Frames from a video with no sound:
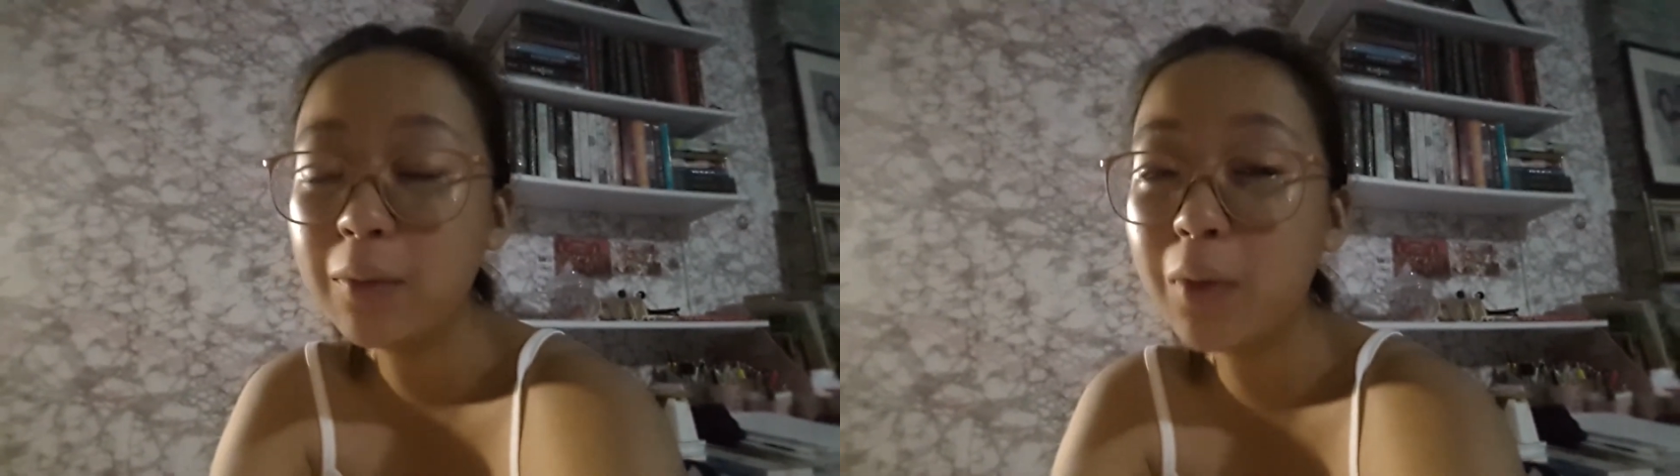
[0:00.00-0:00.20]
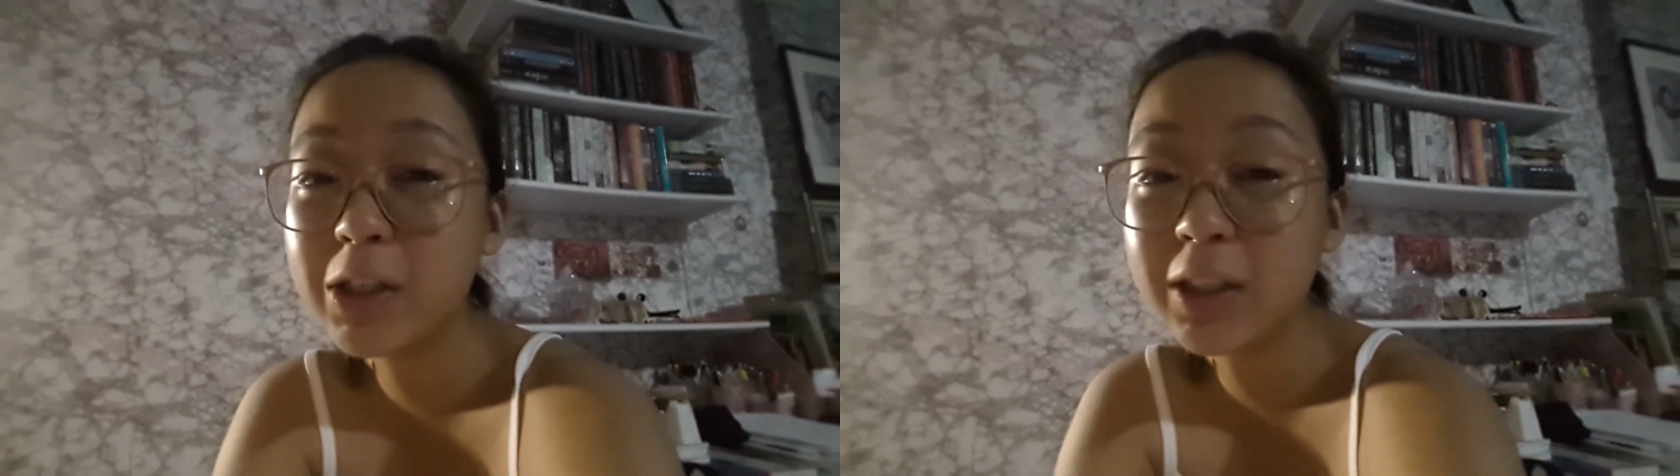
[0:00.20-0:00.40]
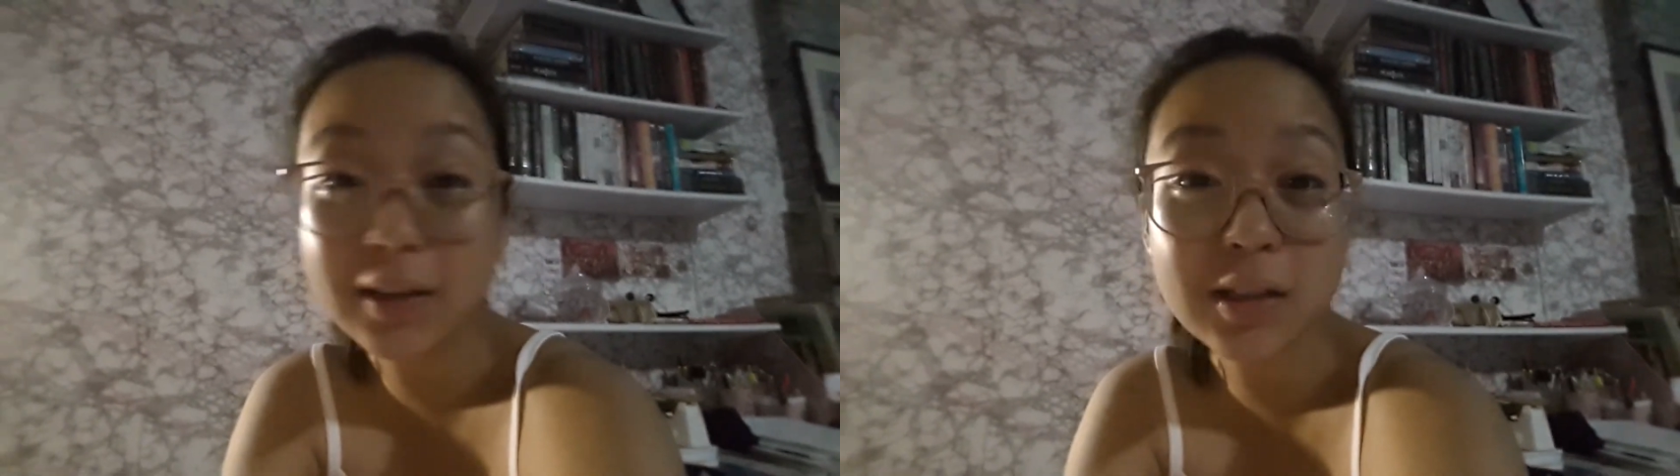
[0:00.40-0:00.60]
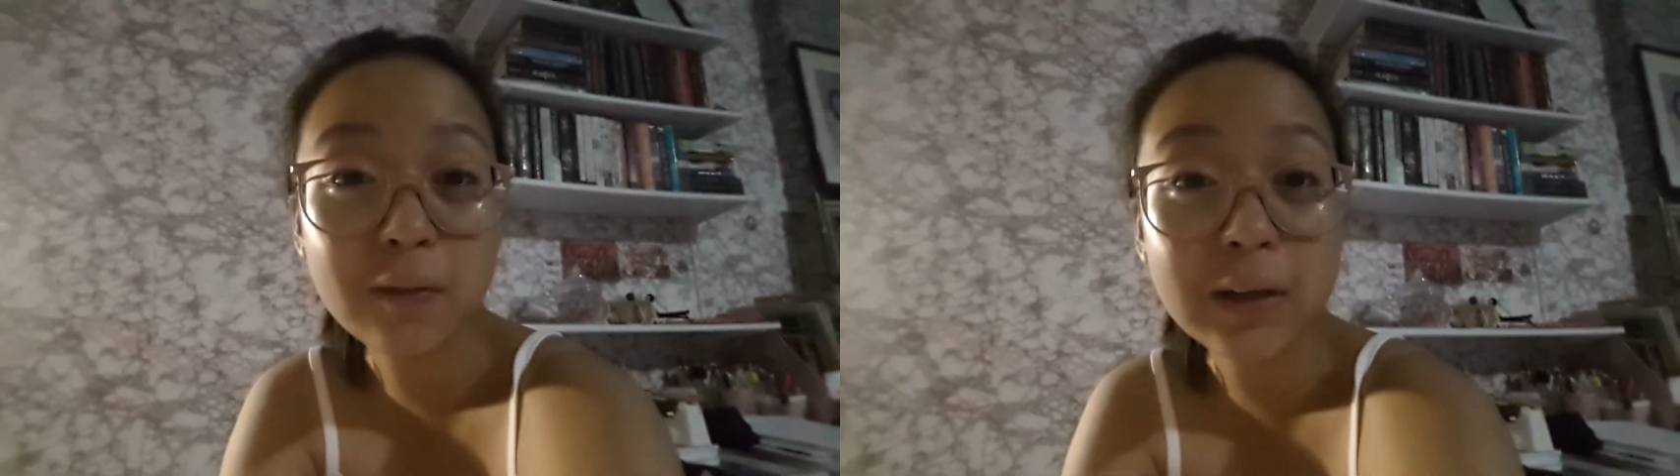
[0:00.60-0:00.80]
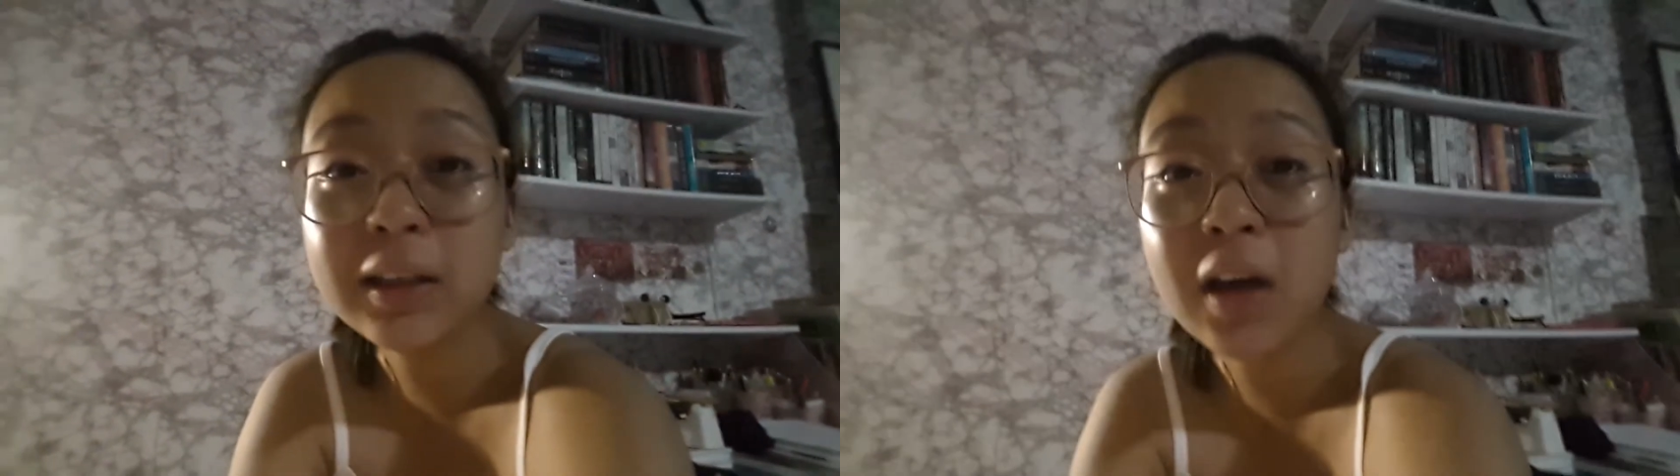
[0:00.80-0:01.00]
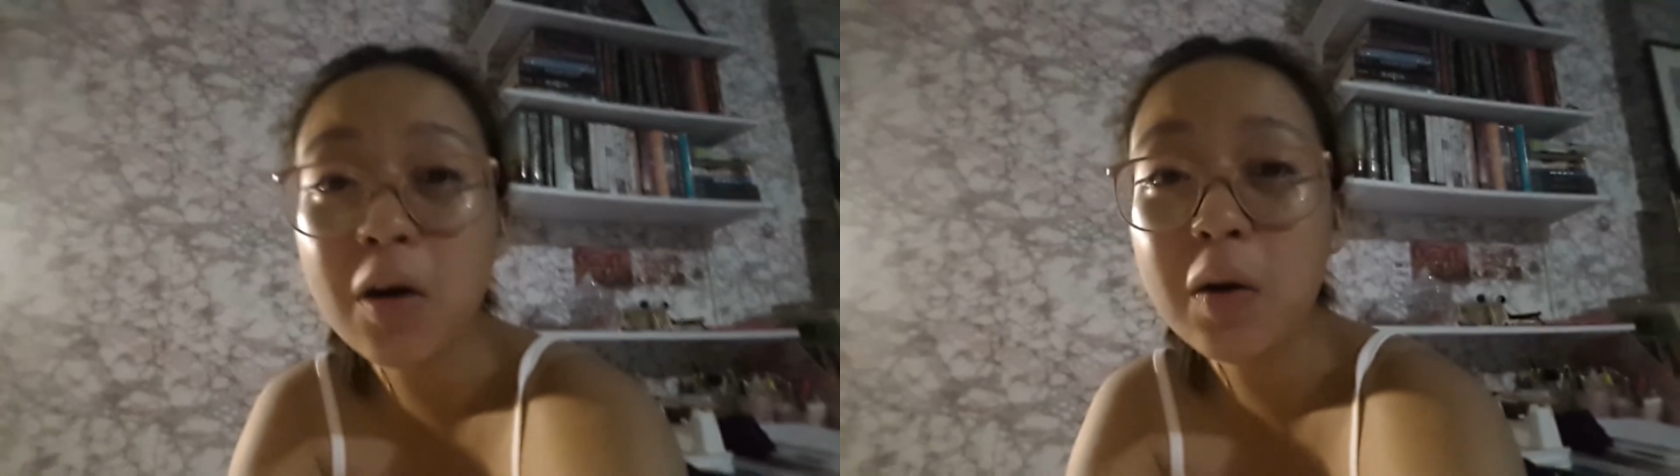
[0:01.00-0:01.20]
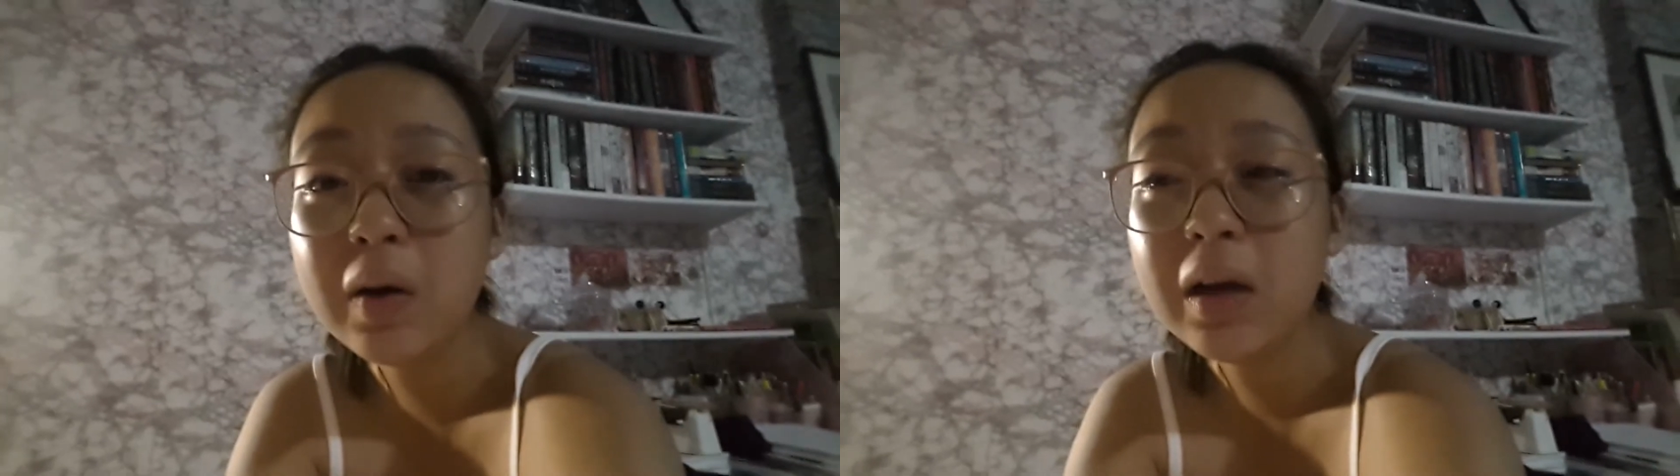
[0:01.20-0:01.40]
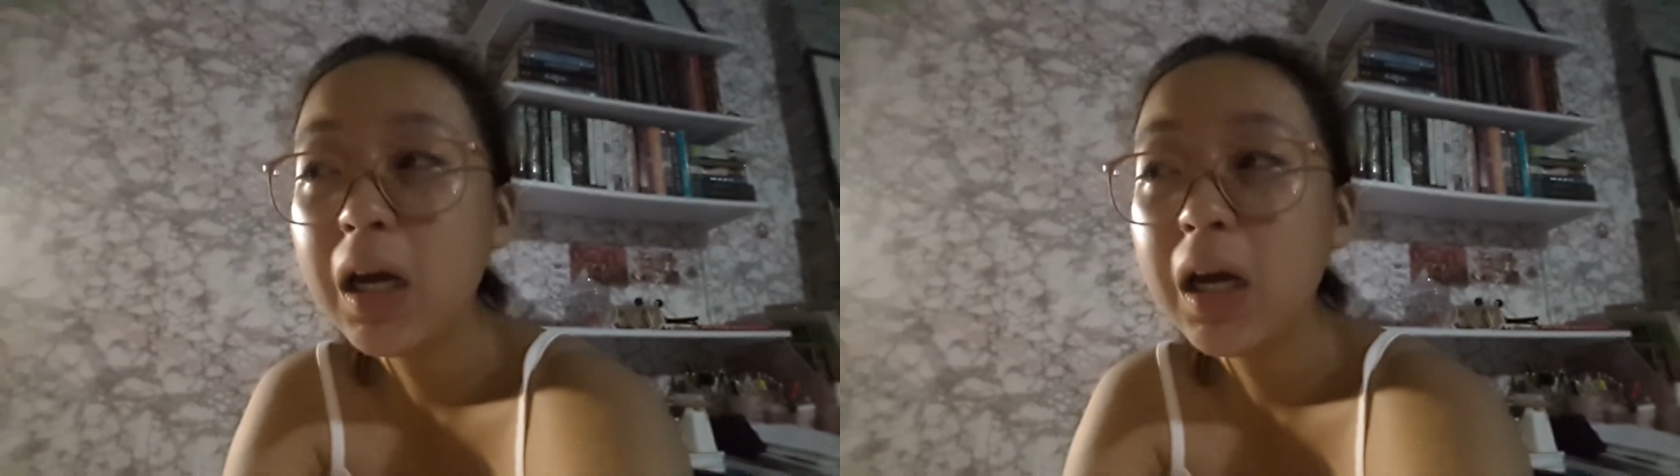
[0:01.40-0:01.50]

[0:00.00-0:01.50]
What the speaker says: watching this video